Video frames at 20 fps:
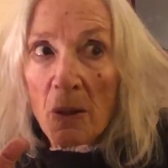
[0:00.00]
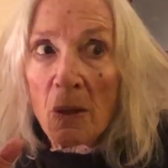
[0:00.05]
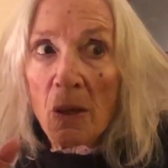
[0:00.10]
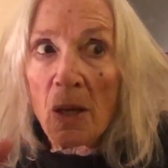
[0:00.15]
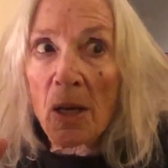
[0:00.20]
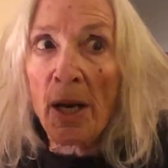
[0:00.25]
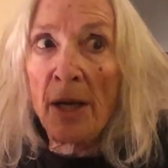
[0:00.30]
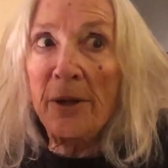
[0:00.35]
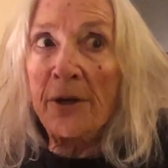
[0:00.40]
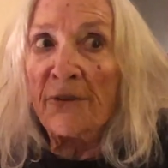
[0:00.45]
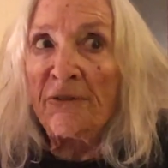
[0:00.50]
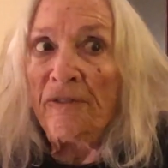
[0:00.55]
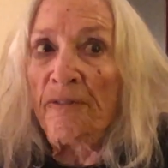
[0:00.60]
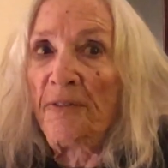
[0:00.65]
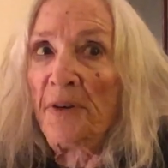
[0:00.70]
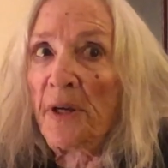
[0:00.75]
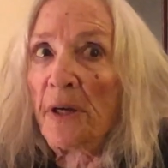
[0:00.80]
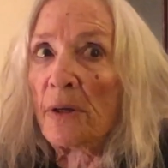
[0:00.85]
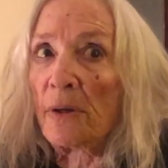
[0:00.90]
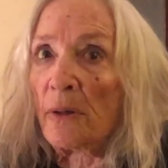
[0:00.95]
And I could
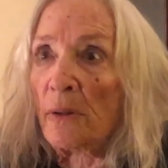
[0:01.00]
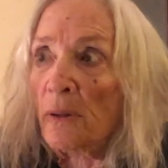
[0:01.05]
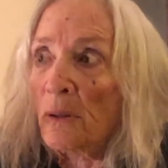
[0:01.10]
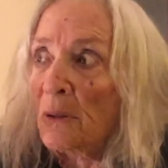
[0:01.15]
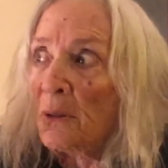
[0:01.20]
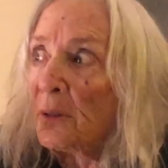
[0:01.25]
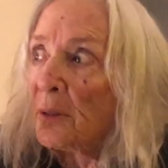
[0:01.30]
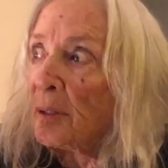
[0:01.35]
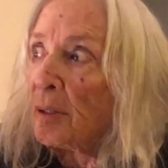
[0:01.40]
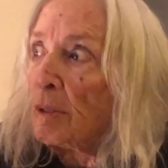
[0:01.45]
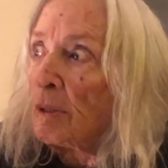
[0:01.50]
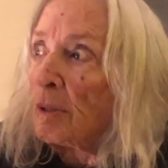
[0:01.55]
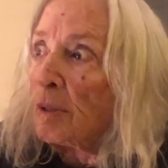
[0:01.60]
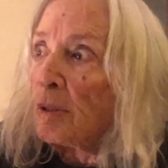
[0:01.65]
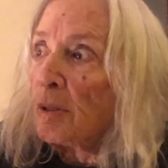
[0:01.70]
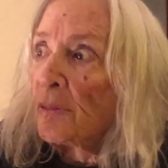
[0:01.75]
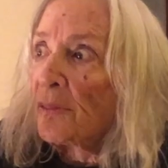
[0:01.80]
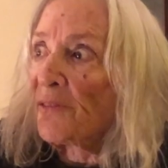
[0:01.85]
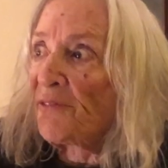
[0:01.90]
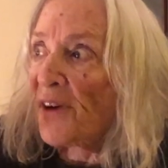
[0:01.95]
feel
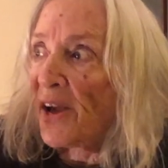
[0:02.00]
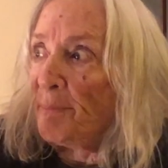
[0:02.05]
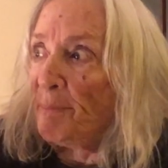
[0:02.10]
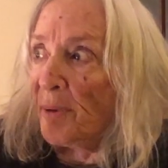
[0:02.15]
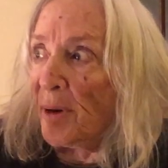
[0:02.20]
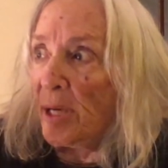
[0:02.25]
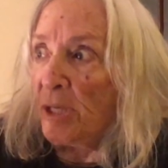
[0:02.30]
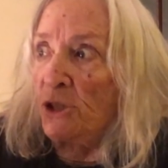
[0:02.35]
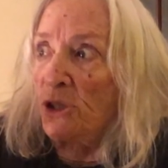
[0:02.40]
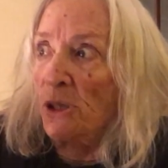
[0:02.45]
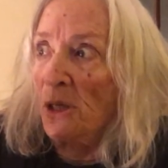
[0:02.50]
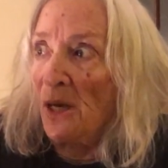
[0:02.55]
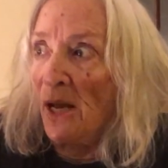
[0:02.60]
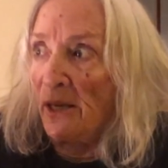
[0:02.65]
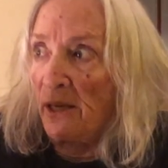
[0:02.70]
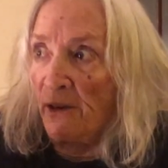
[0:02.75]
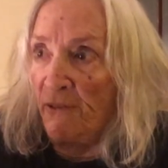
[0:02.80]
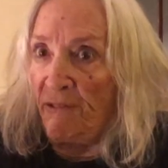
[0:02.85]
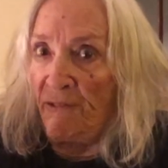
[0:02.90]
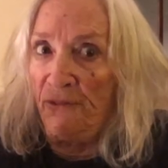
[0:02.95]
the vibration. I
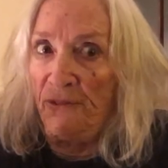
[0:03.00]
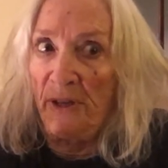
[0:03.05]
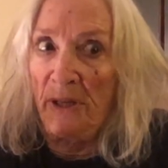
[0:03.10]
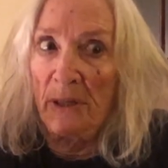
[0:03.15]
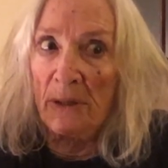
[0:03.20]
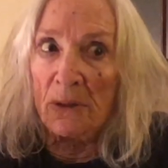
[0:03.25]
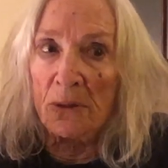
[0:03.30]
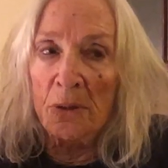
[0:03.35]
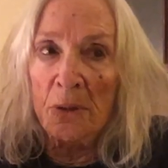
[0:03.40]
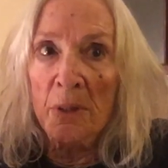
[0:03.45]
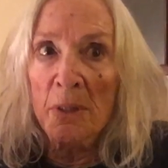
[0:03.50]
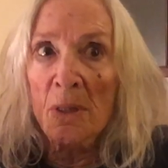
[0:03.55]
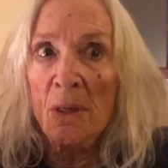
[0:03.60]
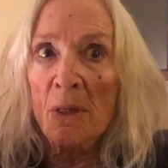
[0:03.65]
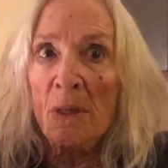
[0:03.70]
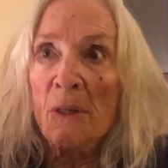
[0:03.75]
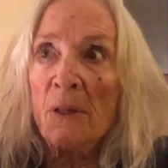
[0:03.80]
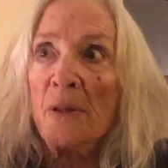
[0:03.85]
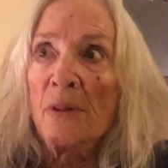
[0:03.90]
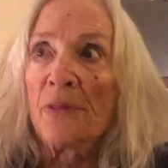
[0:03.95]
could feel
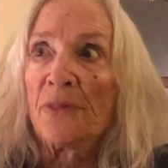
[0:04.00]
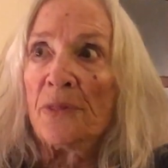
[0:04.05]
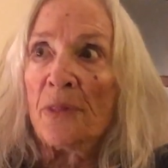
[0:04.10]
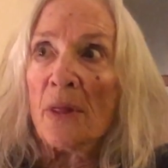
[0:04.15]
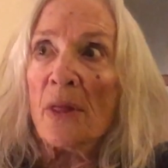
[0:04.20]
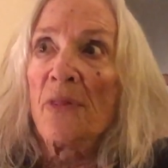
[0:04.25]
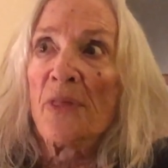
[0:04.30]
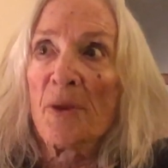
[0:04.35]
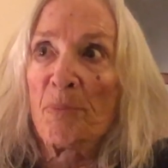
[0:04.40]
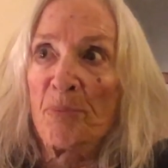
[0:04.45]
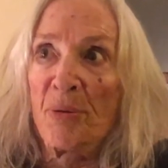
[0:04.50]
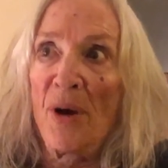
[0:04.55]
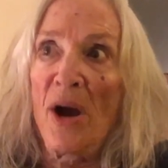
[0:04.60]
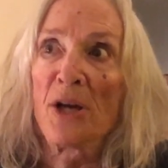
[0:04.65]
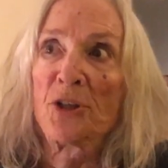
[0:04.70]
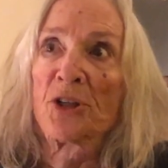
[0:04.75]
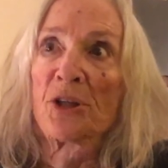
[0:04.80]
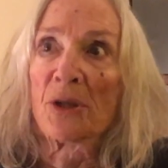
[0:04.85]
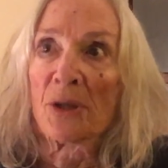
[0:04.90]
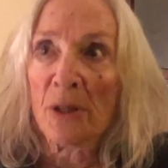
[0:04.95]
the
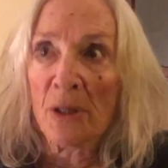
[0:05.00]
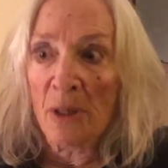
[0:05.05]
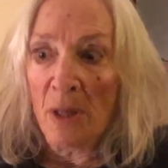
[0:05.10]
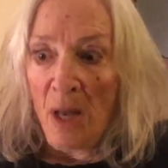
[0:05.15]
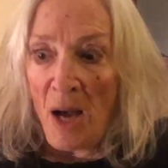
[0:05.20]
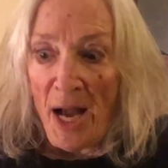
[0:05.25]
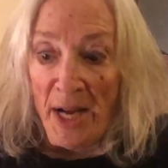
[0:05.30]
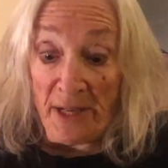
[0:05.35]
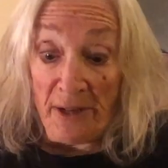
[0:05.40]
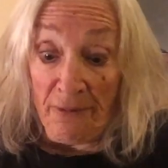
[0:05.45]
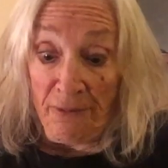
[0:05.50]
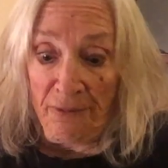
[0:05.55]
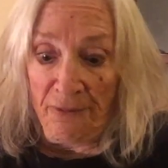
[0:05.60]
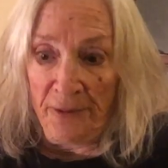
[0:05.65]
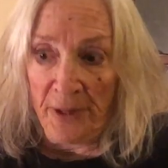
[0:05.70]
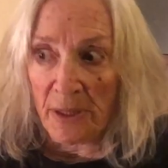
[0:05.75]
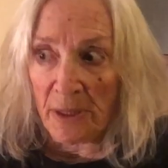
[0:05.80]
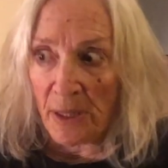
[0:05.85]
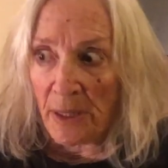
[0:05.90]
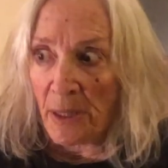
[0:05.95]
pressure. I can
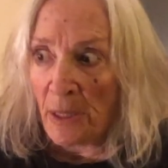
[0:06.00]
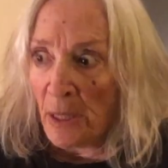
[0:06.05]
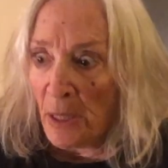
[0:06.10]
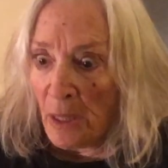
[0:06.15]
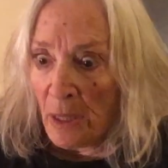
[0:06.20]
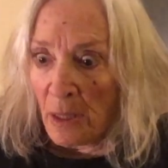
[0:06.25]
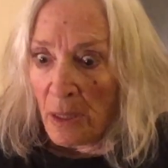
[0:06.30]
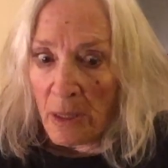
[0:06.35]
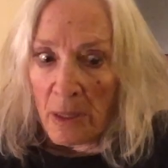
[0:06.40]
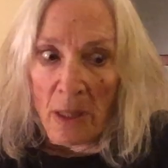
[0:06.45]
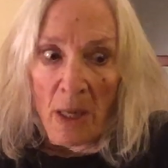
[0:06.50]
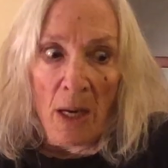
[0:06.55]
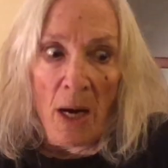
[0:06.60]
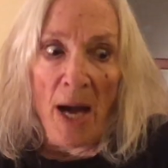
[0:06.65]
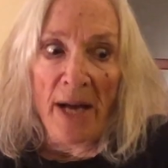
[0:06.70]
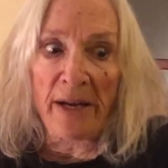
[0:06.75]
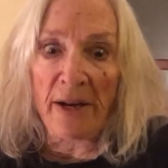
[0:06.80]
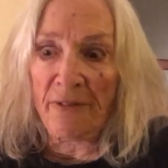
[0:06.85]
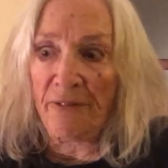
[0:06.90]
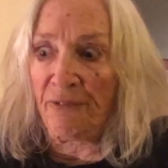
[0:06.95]
feel it. I
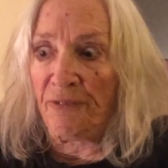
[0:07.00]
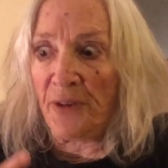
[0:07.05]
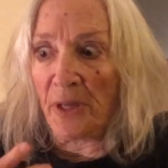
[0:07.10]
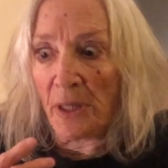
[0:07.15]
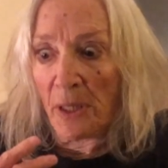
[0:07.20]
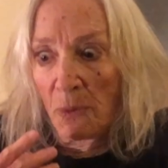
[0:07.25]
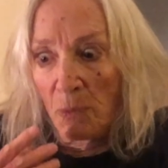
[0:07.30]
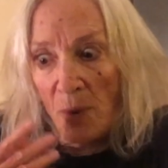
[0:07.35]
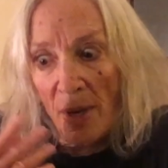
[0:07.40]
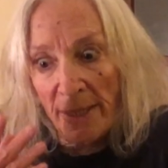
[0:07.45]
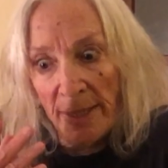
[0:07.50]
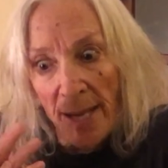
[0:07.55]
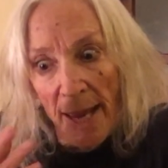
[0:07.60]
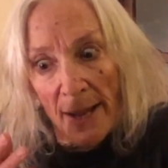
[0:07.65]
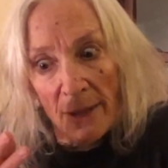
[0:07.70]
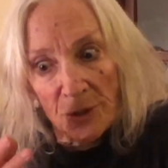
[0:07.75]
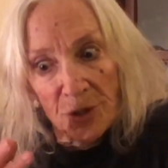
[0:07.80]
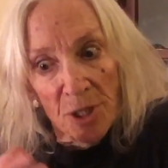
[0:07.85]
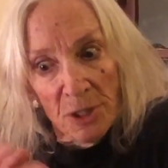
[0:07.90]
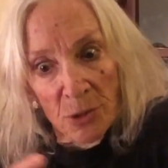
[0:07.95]
can feel it right
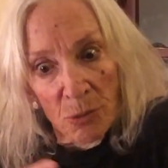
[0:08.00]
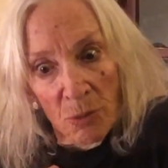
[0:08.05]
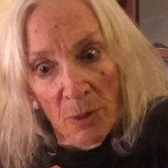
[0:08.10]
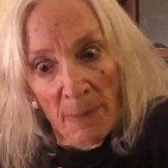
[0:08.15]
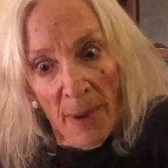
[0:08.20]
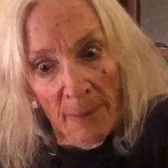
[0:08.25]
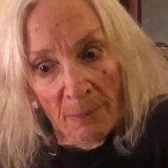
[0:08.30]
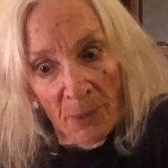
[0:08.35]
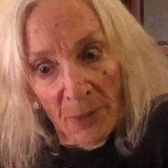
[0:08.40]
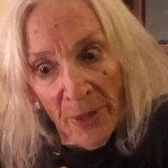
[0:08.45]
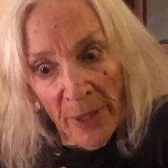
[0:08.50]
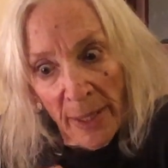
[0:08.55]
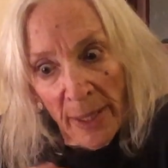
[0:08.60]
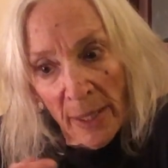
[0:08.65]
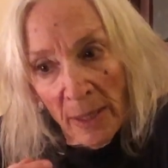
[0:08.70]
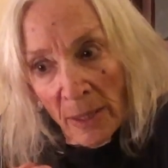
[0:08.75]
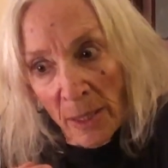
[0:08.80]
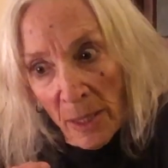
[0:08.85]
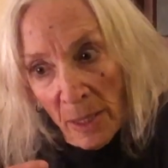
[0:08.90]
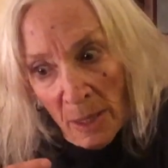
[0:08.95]
now, just remembering
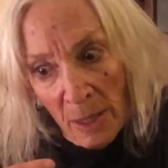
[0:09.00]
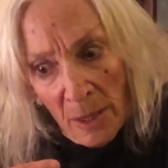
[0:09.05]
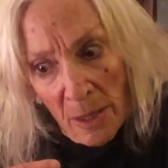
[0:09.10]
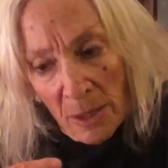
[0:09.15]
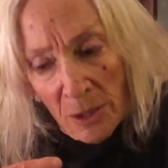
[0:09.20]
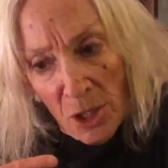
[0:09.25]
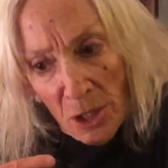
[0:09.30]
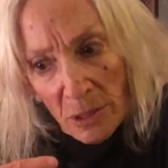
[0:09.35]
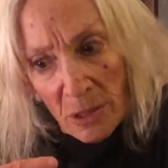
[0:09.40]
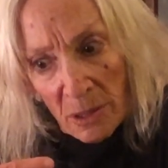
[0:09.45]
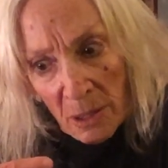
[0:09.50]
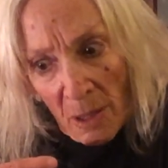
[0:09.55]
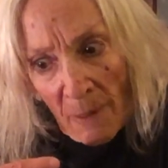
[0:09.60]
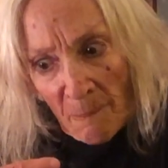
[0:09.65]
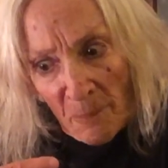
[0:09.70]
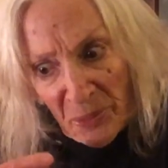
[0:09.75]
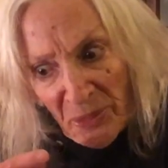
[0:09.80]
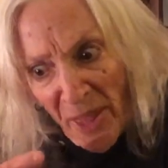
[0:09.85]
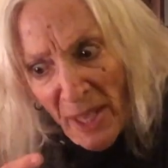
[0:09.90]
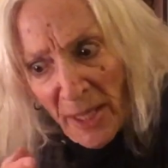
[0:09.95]
it. Just
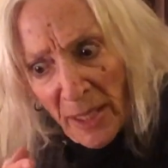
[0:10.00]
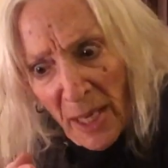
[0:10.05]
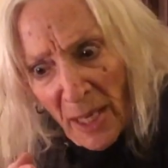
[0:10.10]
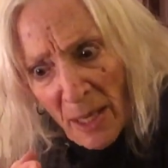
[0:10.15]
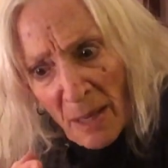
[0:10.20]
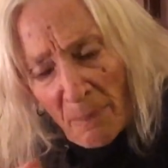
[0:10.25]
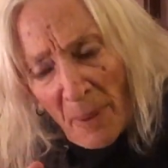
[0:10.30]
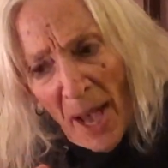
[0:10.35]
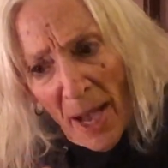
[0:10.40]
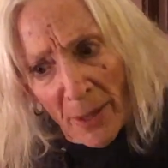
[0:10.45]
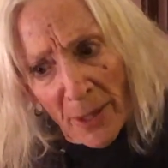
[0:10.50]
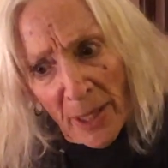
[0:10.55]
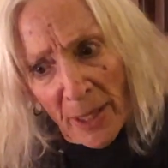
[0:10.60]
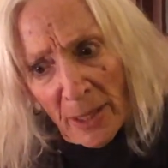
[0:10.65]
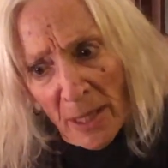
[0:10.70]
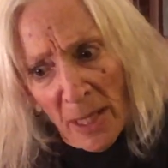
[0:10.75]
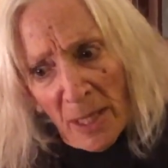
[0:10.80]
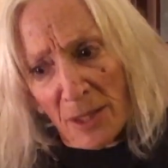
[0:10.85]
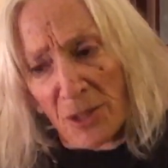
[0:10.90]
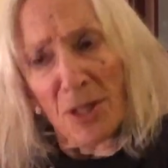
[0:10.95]
thinking about
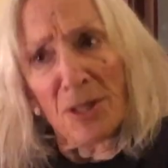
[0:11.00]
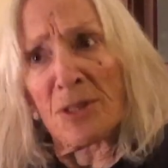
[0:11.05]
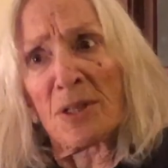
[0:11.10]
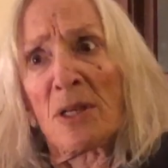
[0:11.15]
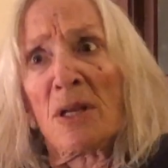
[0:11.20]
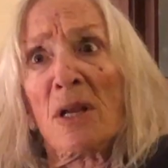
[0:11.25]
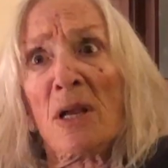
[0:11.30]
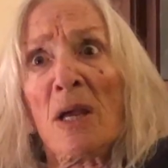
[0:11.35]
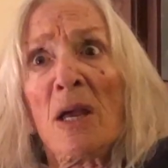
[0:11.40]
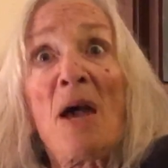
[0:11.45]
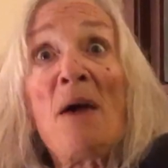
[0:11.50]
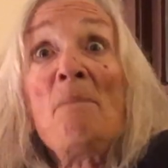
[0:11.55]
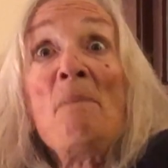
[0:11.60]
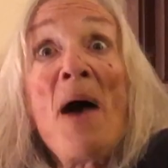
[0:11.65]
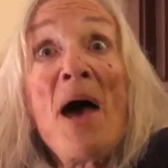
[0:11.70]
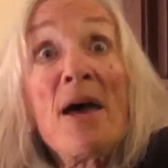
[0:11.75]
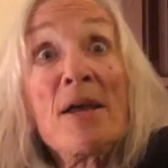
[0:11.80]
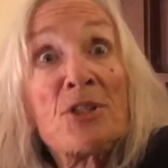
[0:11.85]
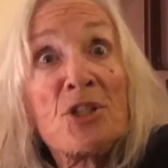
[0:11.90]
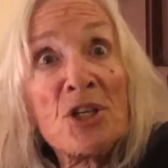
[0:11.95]
it. Just
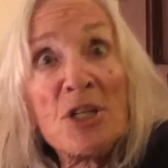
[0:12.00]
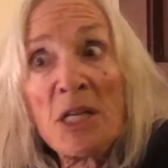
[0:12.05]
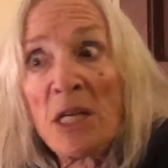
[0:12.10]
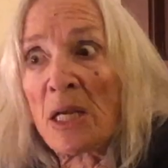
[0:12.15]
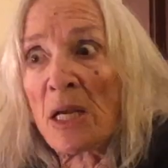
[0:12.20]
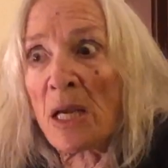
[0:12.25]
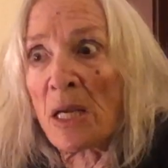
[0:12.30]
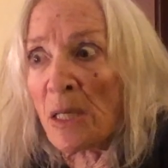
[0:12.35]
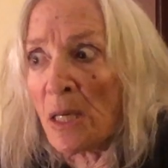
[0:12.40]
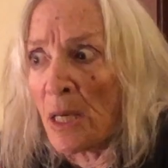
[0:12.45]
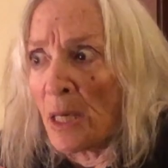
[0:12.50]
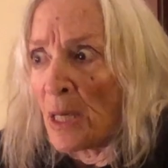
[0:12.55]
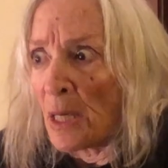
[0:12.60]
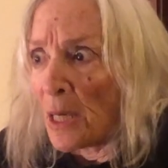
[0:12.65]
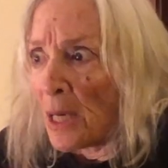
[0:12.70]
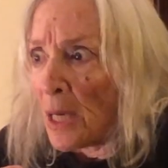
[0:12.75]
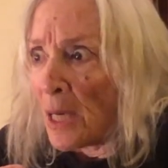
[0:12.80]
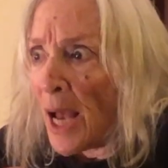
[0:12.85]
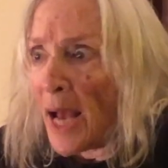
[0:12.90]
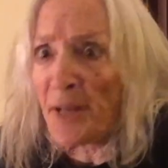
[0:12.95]
imagining it
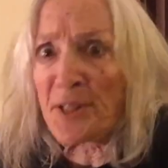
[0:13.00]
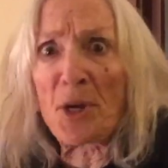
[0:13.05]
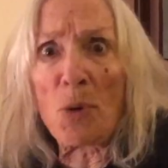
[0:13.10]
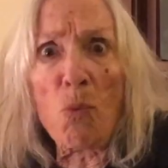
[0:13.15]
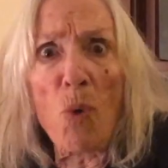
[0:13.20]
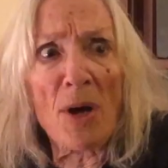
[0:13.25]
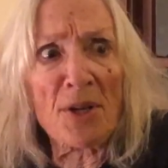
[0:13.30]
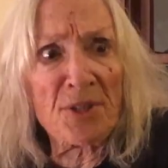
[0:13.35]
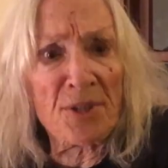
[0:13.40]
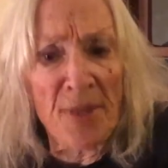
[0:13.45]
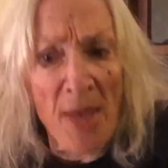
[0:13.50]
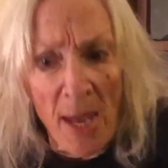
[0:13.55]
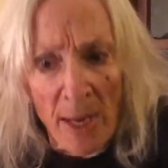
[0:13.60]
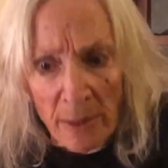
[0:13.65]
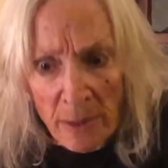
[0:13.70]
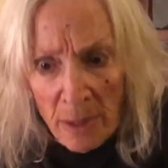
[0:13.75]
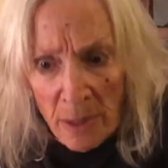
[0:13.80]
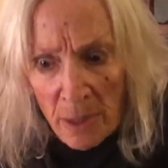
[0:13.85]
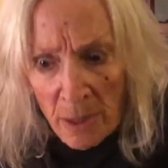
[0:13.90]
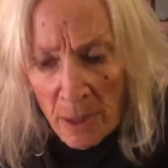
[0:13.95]
as it was
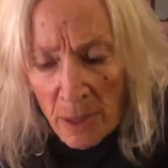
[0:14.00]
then.